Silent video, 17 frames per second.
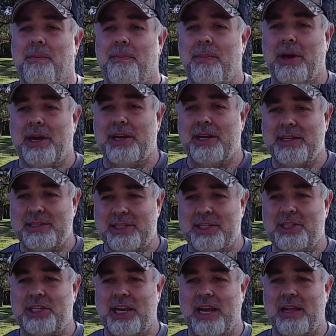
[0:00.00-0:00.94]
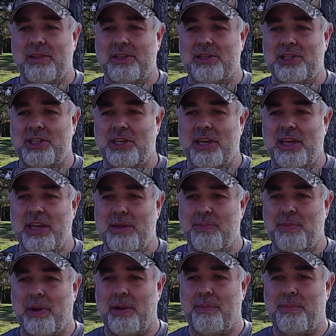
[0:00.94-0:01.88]
But it is a challenge to
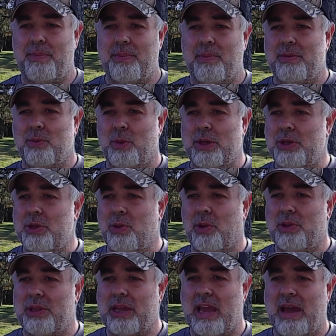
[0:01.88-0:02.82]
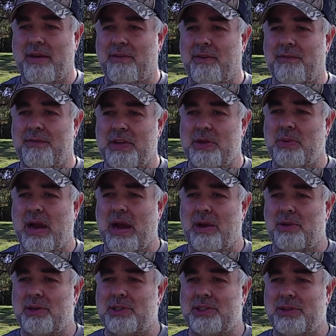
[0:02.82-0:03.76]
keep up when you only have a few
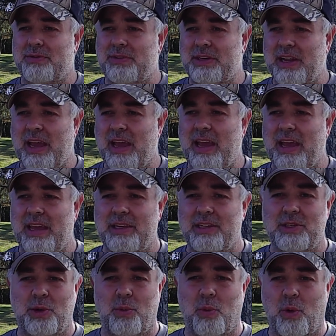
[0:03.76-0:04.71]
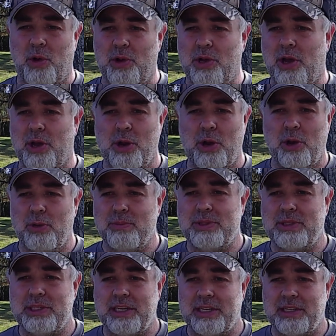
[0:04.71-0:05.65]
hours a day to work on
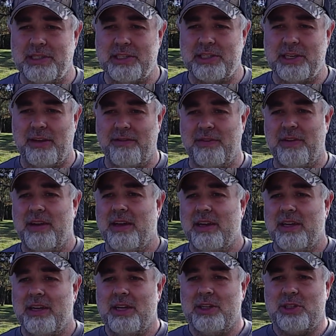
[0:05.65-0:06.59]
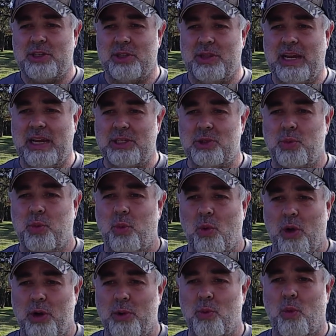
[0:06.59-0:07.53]
homestead stuff. So that's
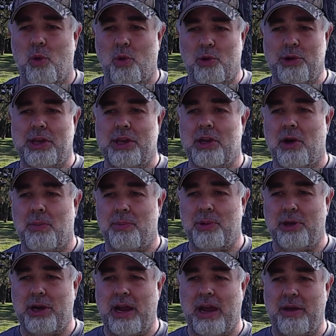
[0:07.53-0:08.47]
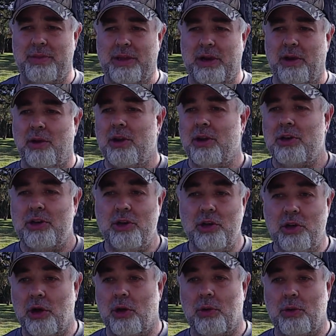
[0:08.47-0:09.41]
one warning I'll put out there.
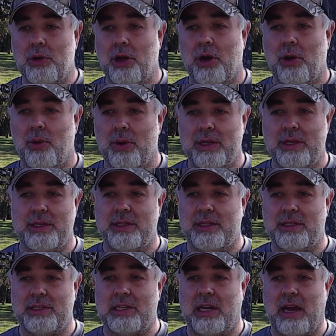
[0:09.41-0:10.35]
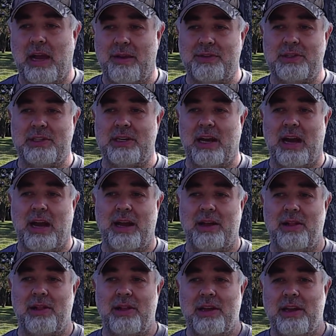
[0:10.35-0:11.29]
Don't go into this
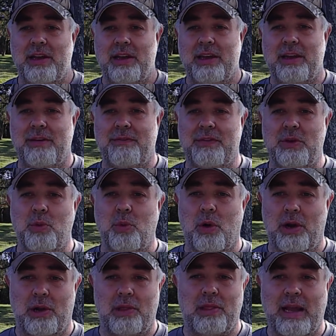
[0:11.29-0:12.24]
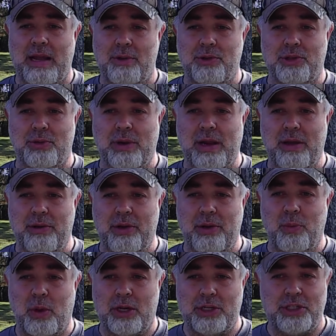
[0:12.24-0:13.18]
lifestyle if you want to lounge around
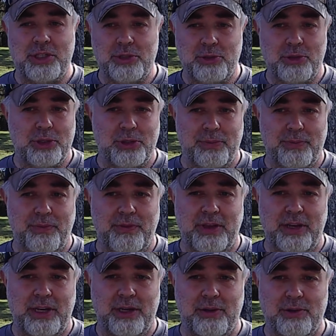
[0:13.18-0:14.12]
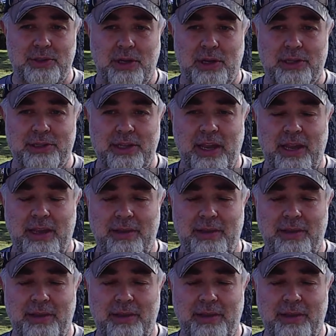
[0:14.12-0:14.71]
and watch YouTube videos all day.